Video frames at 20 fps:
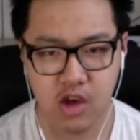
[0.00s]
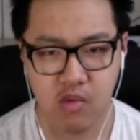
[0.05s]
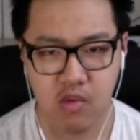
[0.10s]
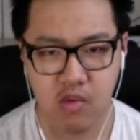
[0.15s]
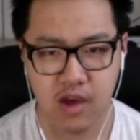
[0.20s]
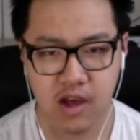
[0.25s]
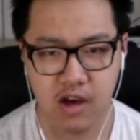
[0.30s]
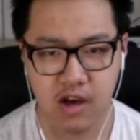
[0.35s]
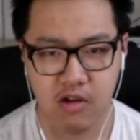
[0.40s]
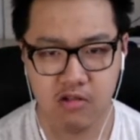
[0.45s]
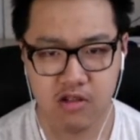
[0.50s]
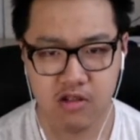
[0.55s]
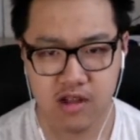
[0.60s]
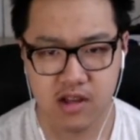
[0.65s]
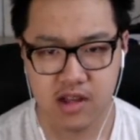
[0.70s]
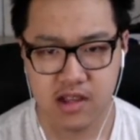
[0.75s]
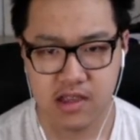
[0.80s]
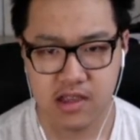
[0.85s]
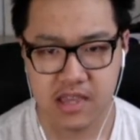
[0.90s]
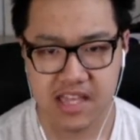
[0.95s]
Well,
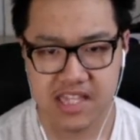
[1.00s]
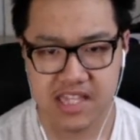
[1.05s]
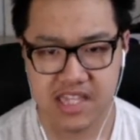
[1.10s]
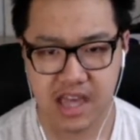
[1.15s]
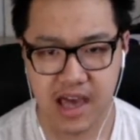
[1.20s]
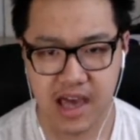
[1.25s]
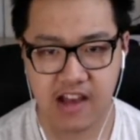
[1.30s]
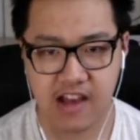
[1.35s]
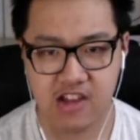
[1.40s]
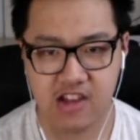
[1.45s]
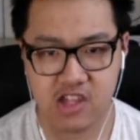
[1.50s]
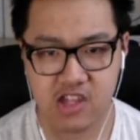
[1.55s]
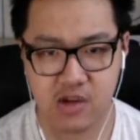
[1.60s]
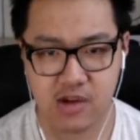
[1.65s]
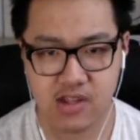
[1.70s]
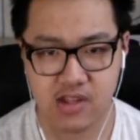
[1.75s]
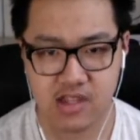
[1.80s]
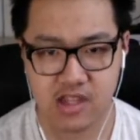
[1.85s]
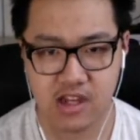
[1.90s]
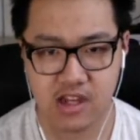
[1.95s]
this
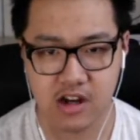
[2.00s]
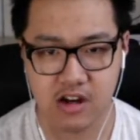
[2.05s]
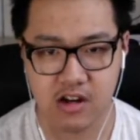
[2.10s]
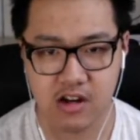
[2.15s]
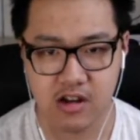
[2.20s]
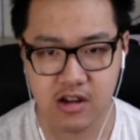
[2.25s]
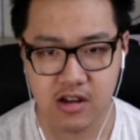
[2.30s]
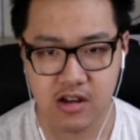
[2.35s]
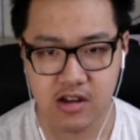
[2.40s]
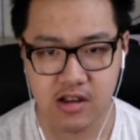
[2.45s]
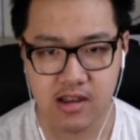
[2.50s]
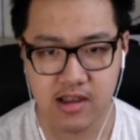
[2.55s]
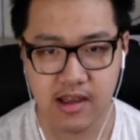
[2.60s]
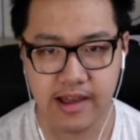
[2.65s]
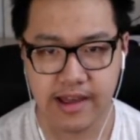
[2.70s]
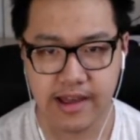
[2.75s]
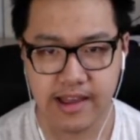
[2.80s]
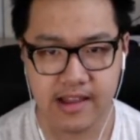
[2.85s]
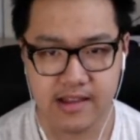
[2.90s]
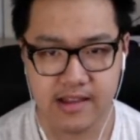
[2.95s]
asterisk here,
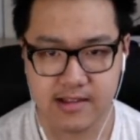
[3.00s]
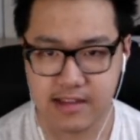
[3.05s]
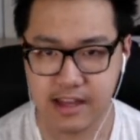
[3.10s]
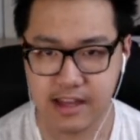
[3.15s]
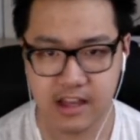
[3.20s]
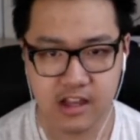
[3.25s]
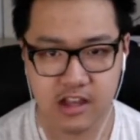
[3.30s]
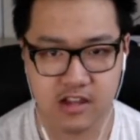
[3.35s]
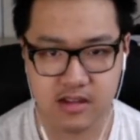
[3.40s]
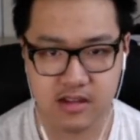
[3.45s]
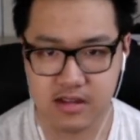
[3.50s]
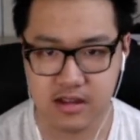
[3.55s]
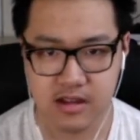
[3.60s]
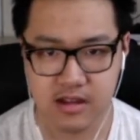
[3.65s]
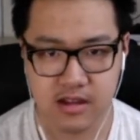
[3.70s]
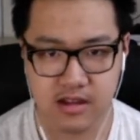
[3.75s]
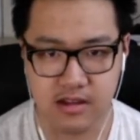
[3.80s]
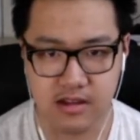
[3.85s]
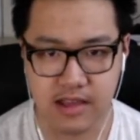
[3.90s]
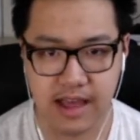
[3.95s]
again, says
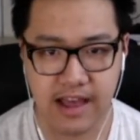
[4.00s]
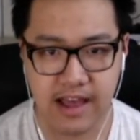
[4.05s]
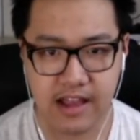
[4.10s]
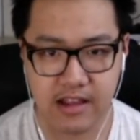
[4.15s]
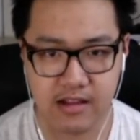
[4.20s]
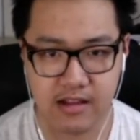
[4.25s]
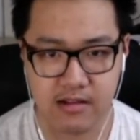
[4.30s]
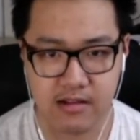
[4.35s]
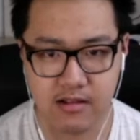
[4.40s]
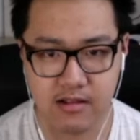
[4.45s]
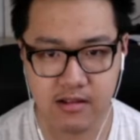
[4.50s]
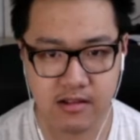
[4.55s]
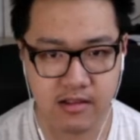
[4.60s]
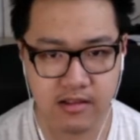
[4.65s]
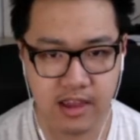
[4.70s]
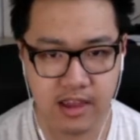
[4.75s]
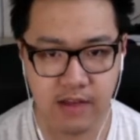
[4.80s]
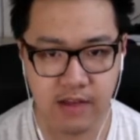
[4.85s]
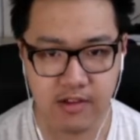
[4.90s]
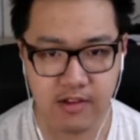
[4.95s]
that
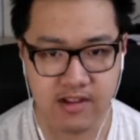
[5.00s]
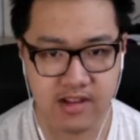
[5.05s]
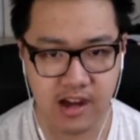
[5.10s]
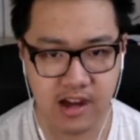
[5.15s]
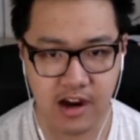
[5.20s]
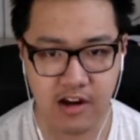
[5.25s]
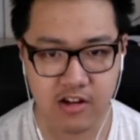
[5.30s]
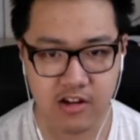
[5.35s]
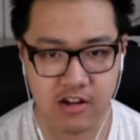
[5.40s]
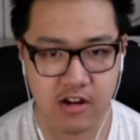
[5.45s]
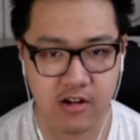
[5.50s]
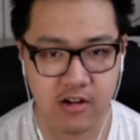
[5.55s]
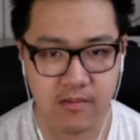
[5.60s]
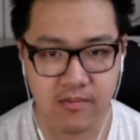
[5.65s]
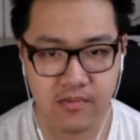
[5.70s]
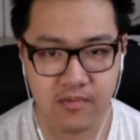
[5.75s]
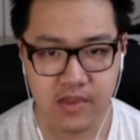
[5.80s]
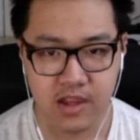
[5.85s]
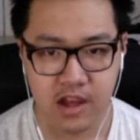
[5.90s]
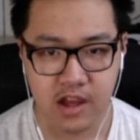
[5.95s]
if this character
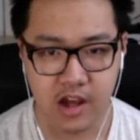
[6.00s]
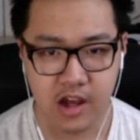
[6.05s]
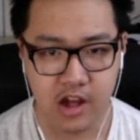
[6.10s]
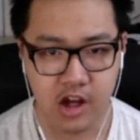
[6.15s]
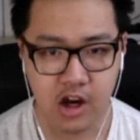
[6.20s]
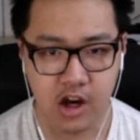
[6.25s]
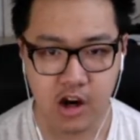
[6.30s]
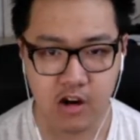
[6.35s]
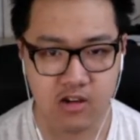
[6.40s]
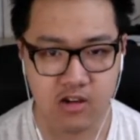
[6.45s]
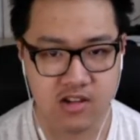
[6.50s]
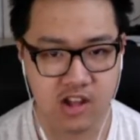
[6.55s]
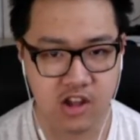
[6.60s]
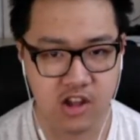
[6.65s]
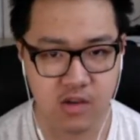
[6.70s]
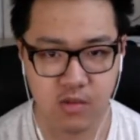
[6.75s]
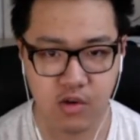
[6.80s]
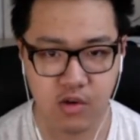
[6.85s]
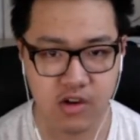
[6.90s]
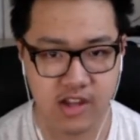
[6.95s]
occurs none
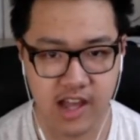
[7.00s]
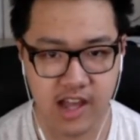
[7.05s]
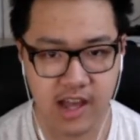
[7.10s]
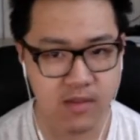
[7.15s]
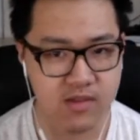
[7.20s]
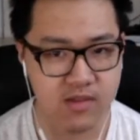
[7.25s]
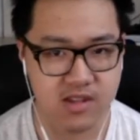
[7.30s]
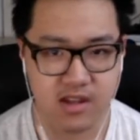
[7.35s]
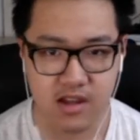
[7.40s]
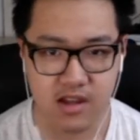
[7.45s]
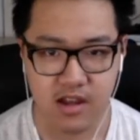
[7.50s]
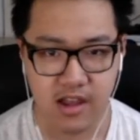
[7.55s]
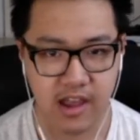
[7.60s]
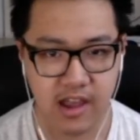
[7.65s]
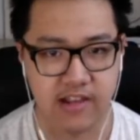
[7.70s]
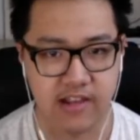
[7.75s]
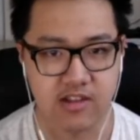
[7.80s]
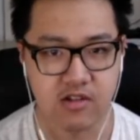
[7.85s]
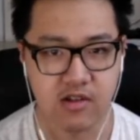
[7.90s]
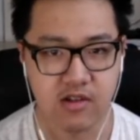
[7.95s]
or more times,
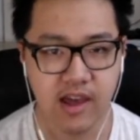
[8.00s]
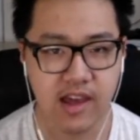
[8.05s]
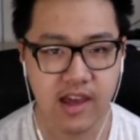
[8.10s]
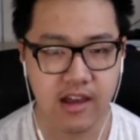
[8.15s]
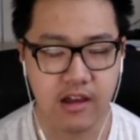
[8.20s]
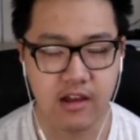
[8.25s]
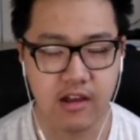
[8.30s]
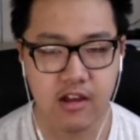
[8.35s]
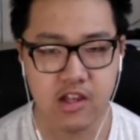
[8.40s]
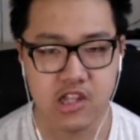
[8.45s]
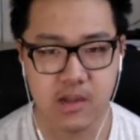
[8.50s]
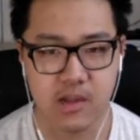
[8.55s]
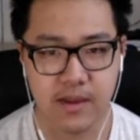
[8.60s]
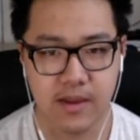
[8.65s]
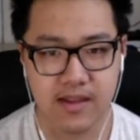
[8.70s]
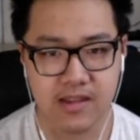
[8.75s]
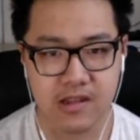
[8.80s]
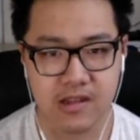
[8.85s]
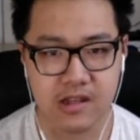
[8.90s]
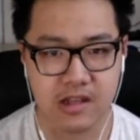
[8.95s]
it's okay. So
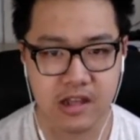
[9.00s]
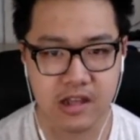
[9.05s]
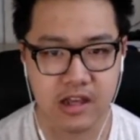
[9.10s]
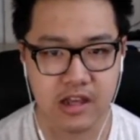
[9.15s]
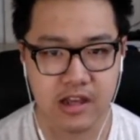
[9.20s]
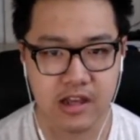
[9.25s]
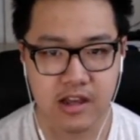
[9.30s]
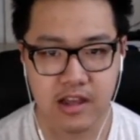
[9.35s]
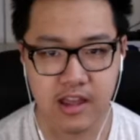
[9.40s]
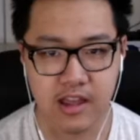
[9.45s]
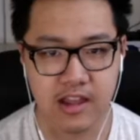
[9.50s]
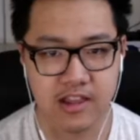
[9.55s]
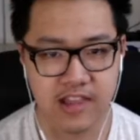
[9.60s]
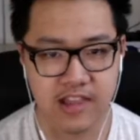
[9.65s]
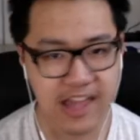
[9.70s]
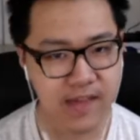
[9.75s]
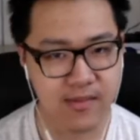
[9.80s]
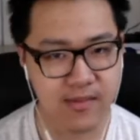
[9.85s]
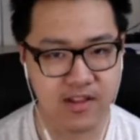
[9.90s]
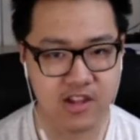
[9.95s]
basically, in
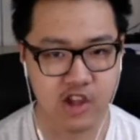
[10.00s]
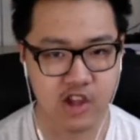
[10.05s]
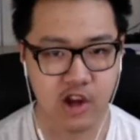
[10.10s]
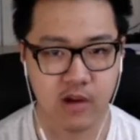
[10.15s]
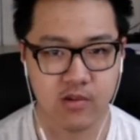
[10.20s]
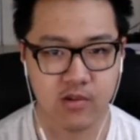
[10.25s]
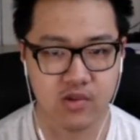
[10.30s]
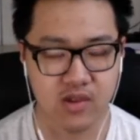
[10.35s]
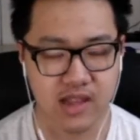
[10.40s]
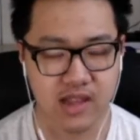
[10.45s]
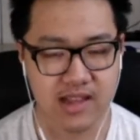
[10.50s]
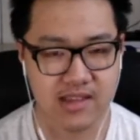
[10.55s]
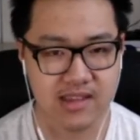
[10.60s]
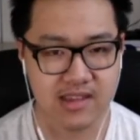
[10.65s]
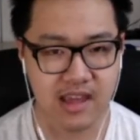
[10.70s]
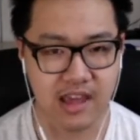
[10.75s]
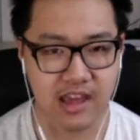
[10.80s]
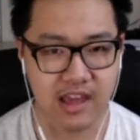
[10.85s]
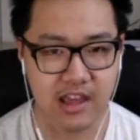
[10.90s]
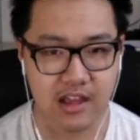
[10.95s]
layman's terms, what that's
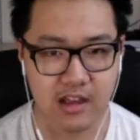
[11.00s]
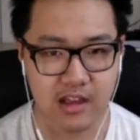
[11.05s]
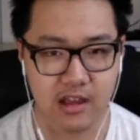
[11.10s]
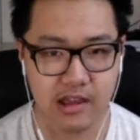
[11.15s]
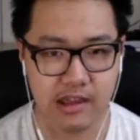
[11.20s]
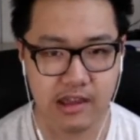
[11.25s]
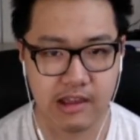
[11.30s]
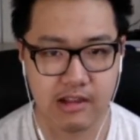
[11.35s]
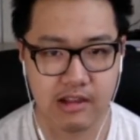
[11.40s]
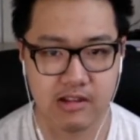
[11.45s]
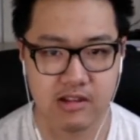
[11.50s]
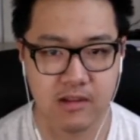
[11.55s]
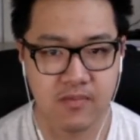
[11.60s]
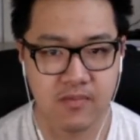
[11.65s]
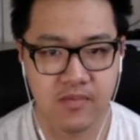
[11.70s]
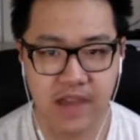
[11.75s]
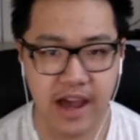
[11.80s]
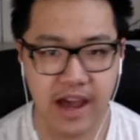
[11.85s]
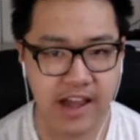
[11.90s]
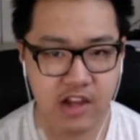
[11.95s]
saying is,
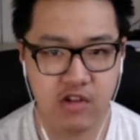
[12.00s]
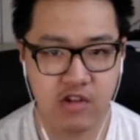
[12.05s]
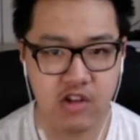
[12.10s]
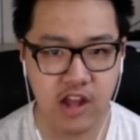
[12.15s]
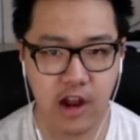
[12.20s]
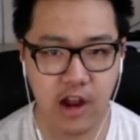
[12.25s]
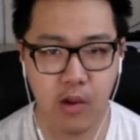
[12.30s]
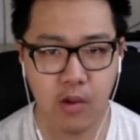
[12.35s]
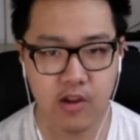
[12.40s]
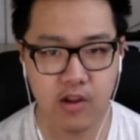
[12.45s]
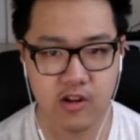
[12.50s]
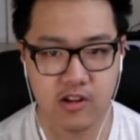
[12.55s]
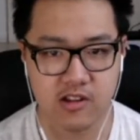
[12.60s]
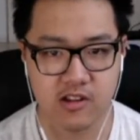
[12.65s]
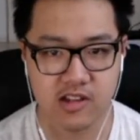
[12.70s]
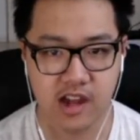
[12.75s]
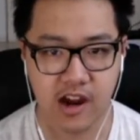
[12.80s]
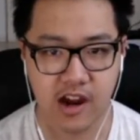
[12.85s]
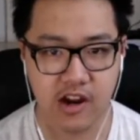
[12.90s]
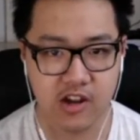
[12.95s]
I don't care whether
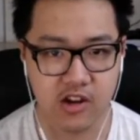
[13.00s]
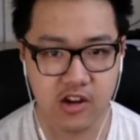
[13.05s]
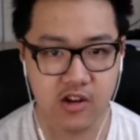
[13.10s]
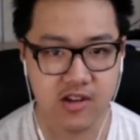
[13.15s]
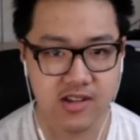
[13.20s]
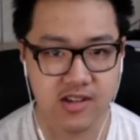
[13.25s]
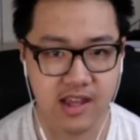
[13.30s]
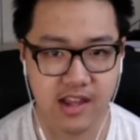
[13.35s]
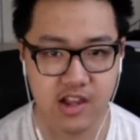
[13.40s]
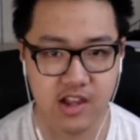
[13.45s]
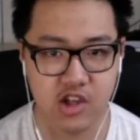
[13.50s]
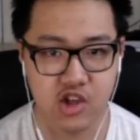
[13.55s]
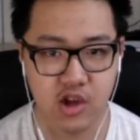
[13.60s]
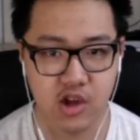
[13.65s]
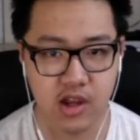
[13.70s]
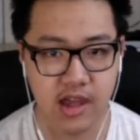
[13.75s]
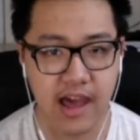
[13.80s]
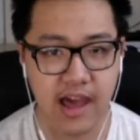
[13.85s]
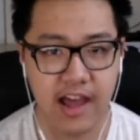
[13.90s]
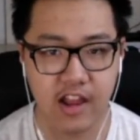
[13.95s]
this character is in the
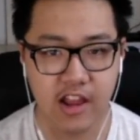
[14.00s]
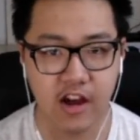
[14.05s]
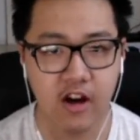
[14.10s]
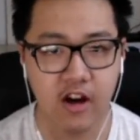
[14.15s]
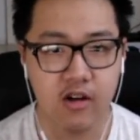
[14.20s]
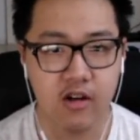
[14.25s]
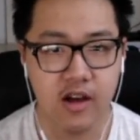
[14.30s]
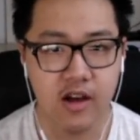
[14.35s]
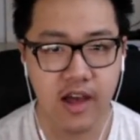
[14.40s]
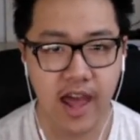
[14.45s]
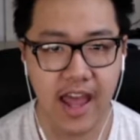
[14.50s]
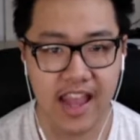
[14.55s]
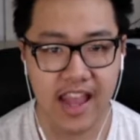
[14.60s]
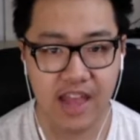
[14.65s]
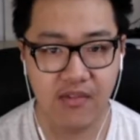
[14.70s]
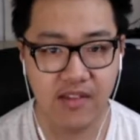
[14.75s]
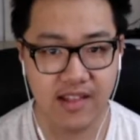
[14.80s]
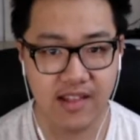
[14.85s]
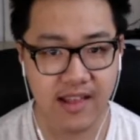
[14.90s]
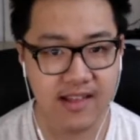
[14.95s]
string at all, and
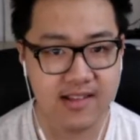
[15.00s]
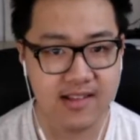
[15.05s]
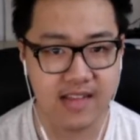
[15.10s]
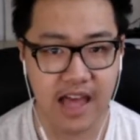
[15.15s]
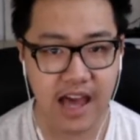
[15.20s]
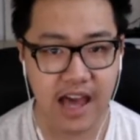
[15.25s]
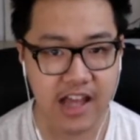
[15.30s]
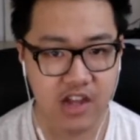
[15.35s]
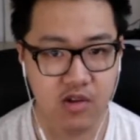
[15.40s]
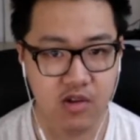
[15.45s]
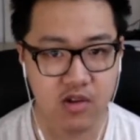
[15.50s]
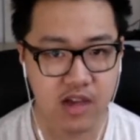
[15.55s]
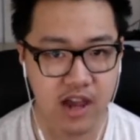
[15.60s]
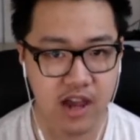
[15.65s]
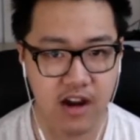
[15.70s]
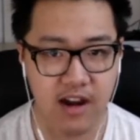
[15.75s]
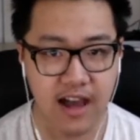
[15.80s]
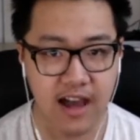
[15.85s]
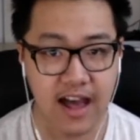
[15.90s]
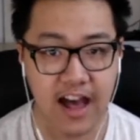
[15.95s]
if it is, I don't
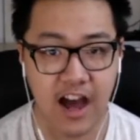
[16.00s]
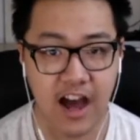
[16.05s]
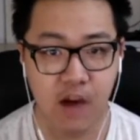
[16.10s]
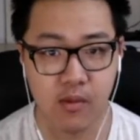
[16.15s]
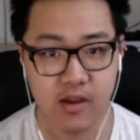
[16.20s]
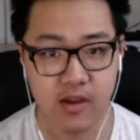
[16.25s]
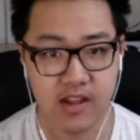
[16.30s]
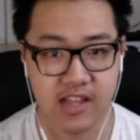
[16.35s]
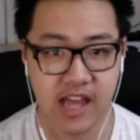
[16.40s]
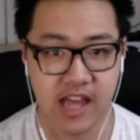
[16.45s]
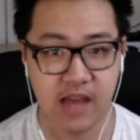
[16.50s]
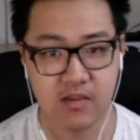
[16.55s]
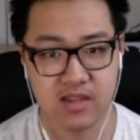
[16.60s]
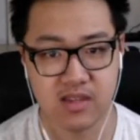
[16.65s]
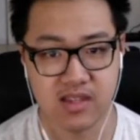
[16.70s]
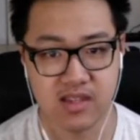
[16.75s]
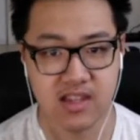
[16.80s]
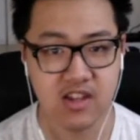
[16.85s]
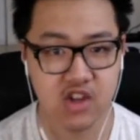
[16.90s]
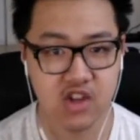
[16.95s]
care how many times
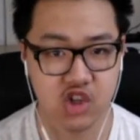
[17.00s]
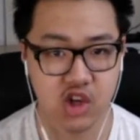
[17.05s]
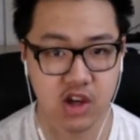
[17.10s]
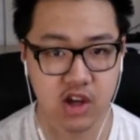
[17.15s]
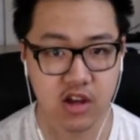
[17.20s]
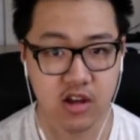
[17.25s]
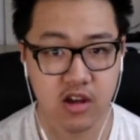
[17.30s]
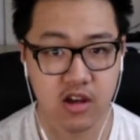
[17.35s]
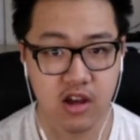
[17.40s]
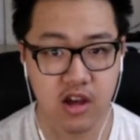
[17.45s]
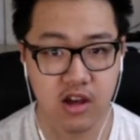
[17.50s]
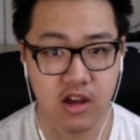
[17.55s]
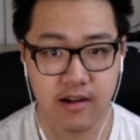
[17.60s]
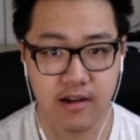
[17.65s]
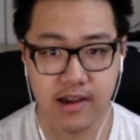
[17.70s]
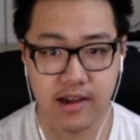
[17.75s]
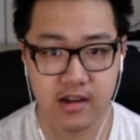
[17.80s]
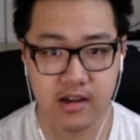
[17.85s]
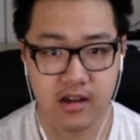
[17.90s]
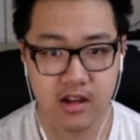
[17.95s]
it's in the string,
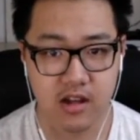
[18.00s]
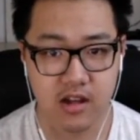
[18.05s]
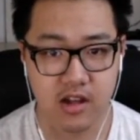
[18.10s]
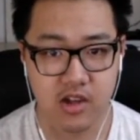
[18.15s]
right?